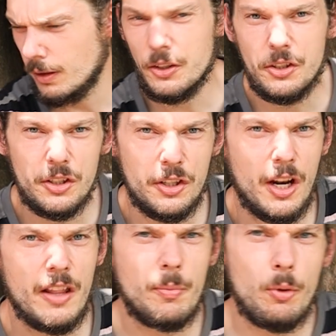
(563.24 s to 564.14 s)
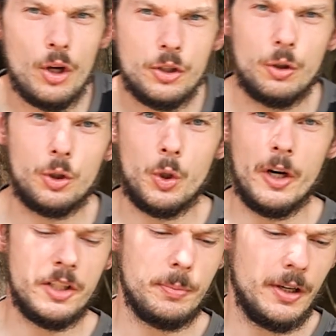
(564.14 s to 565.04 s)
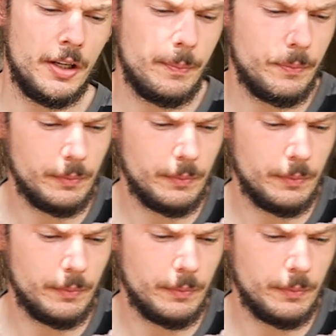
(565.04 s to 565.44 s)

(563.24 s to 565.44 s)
This is another personal choice, but